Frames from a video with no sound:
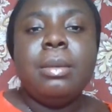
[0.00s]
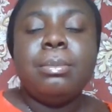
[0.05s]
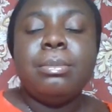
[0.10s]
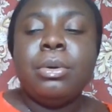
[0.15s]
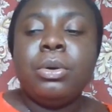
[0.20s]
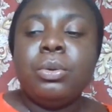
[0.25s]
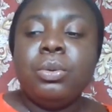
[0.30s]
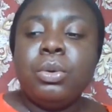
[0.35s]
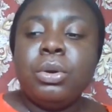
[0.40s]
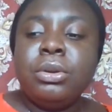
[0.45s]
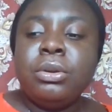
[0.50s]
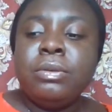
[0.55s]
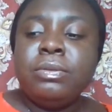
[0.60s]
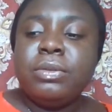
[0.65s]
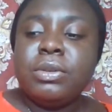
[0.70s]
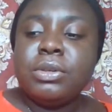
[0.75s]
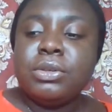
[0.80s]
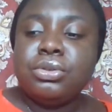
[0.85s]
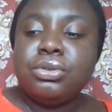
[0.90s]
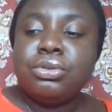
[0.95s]
But one of
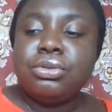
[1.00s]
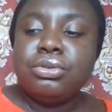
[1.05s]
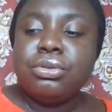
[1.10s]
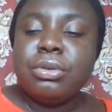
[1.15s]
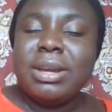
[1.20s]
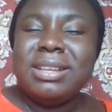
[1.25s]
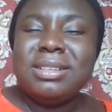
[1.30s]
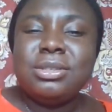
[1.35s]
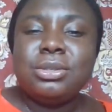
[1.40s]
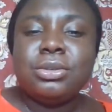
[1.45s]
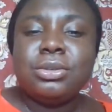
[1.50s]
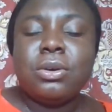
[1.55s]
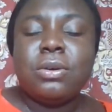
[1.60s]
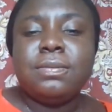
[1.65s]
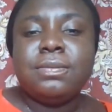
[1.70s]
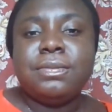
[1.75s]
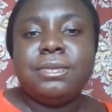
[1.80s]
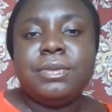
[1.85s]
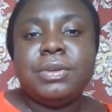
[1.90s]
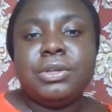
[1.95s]
the strengths
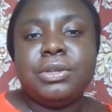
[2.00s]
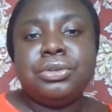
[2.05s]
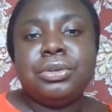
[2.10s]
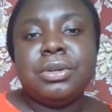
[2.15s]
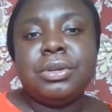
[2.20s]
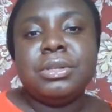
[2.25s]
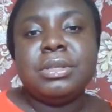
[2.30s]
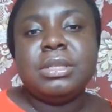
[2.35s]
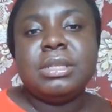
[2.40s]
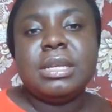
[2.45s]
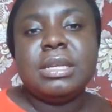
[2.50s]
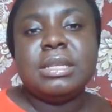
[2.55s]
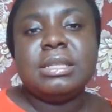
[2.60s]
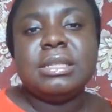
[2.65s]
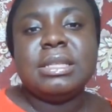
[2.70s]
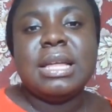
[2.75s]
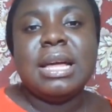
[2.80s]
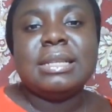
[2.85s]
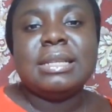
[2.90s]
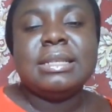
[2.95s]
of visions
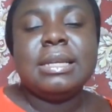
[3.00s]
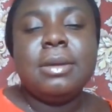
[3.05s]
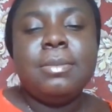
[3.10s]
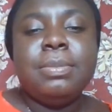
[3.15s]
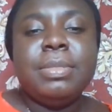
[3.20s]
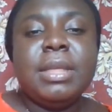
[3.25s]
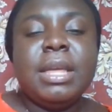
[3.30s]
is that